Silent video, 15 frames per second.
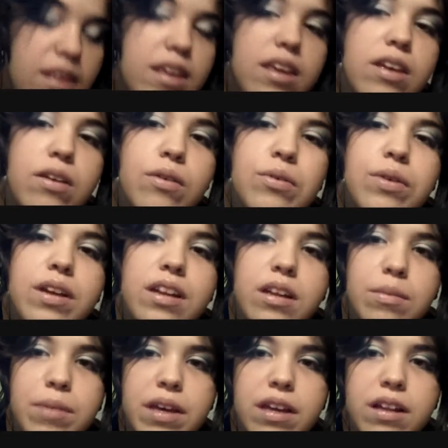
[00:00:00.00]
you don't want it to
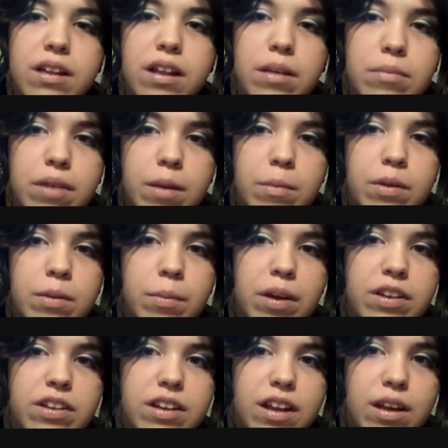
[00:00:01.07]
be clumped up too
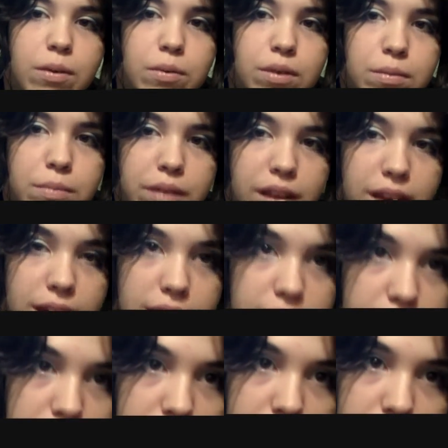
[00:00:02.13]
much in any one
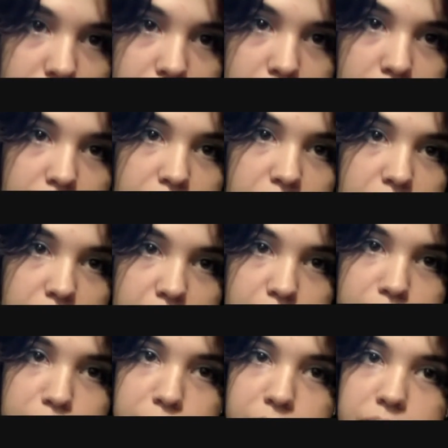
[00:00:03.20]
place.
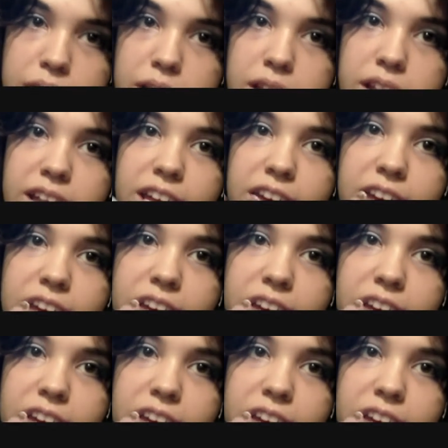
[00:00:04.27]
It's supposed to look like